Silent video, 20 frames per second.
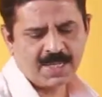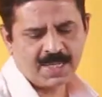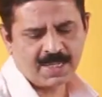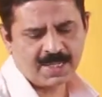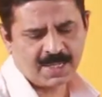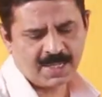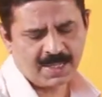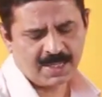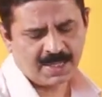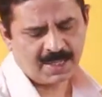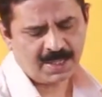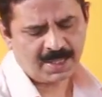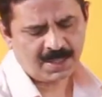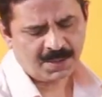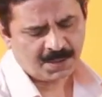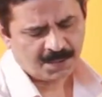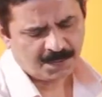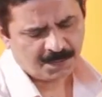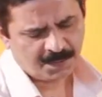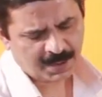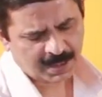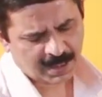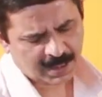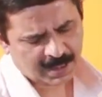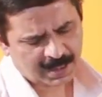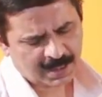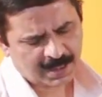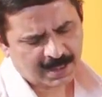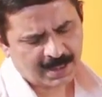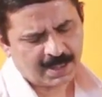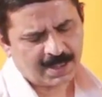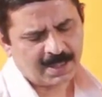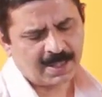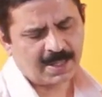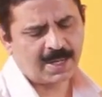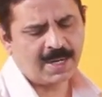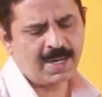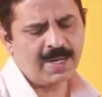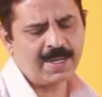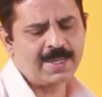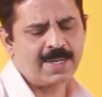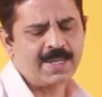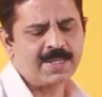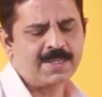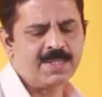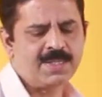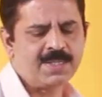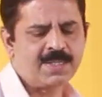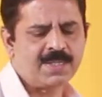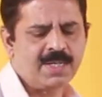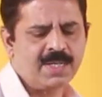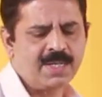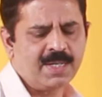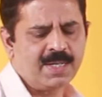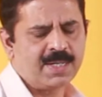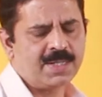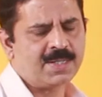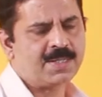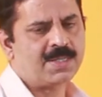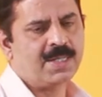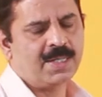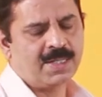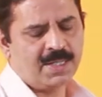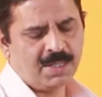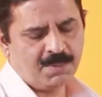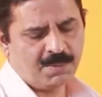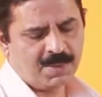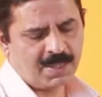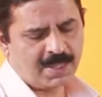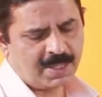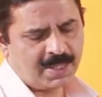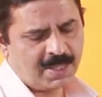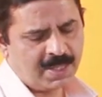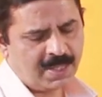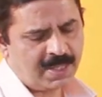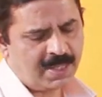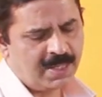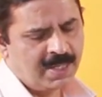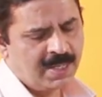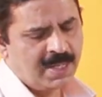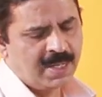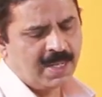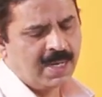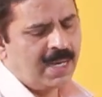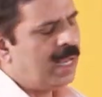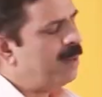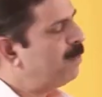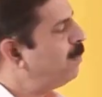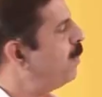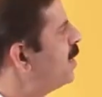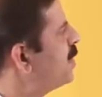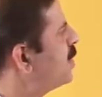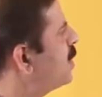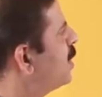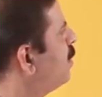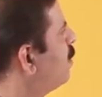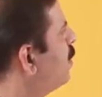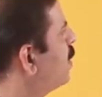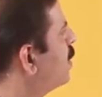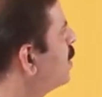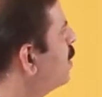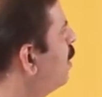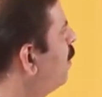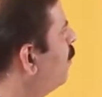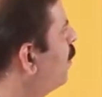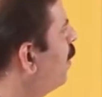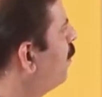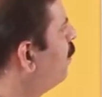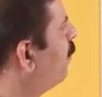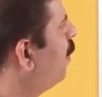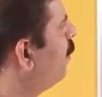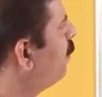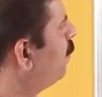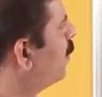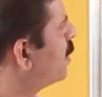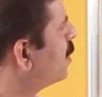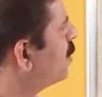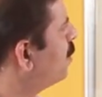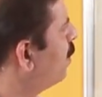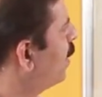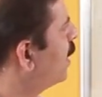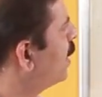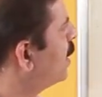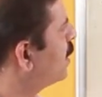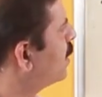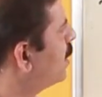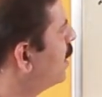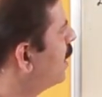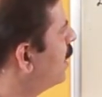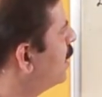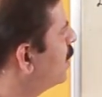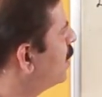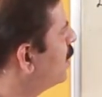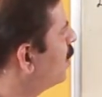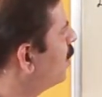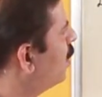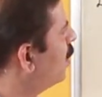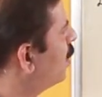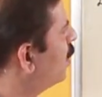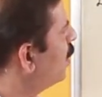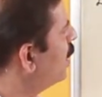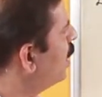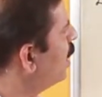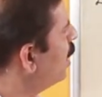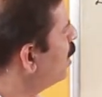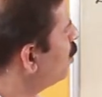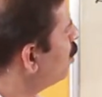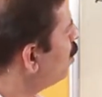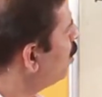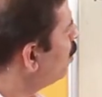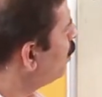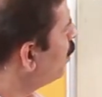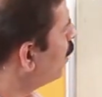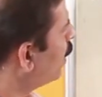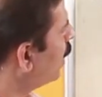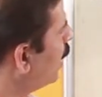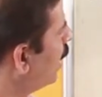that here we can uh, write like this here it is nothing but here Laplace inverse of f of s minus a is equal to e to the power